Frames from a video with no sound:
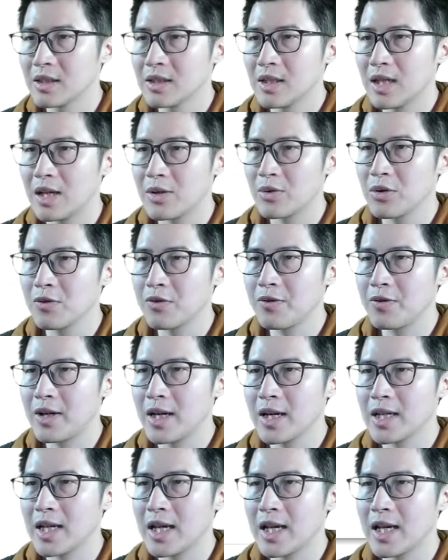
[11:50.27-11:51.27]
And you'll
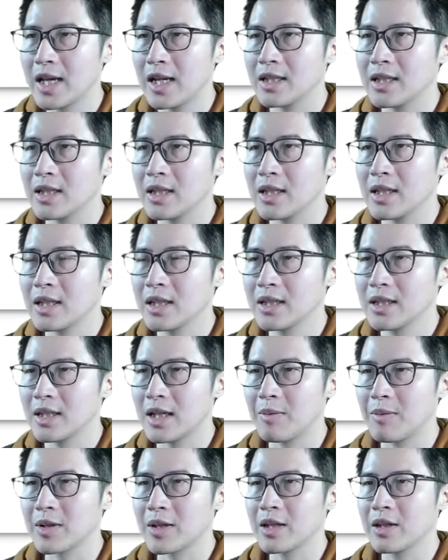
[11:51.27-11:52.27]
find that
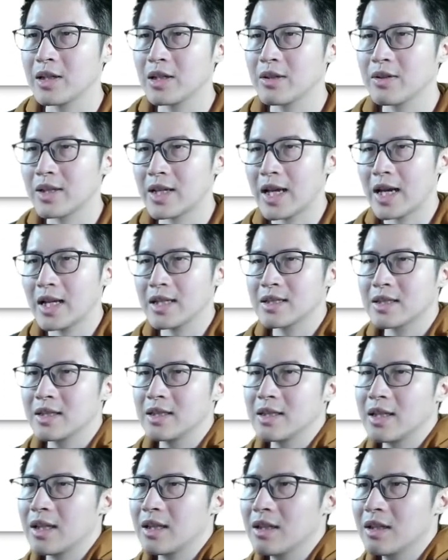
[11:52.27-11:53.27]
I'm going to get
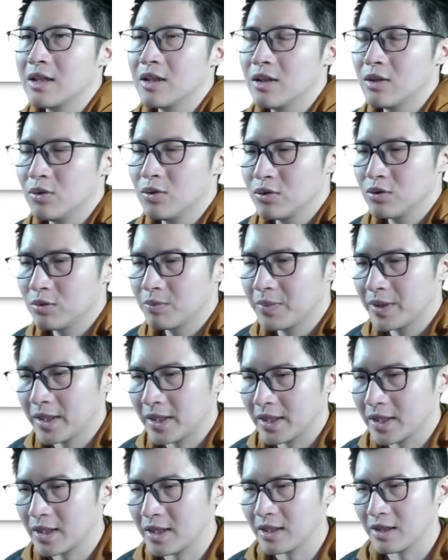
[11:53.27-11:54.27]
another loop in
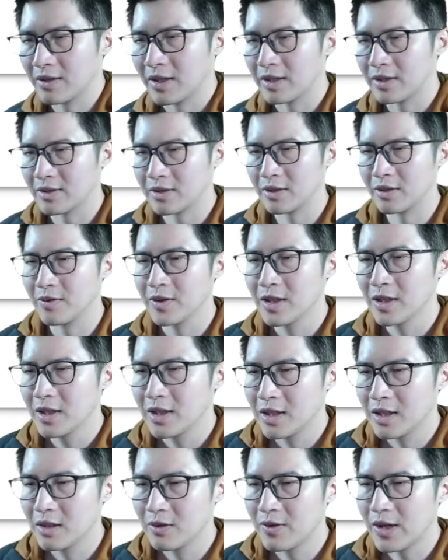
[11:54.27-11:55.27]
here, right? So
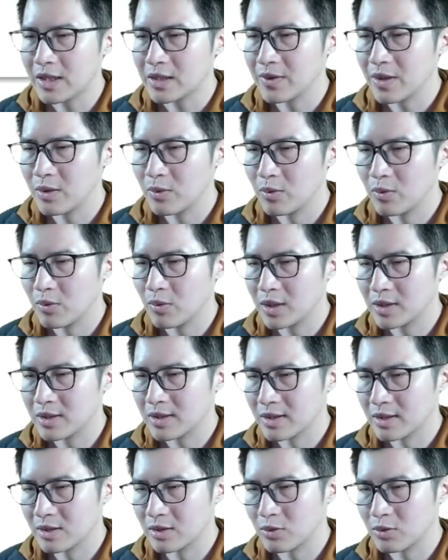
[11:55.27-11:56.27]
effectively, what
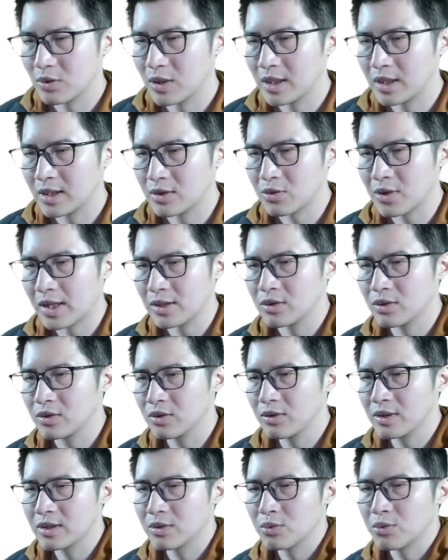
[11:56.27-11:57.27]
it's trying to do
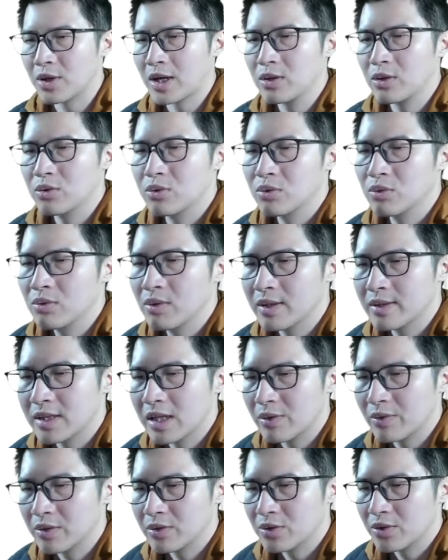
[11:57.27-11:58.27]
is to try to do a
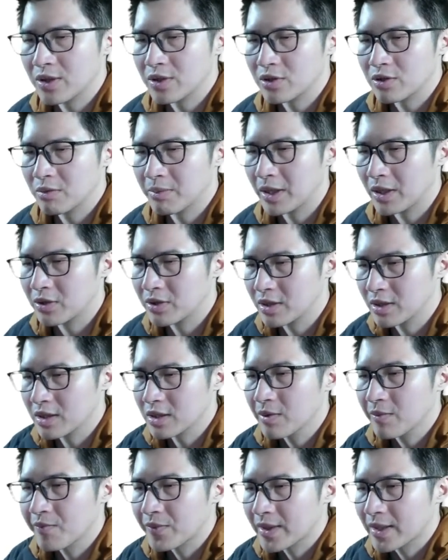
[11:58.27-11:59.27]
sequence
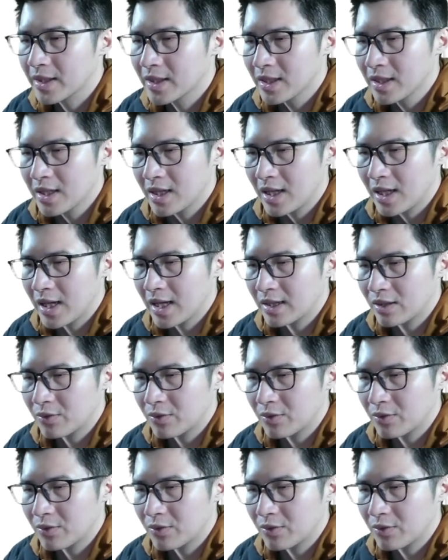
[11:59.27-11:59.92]
transformations, and the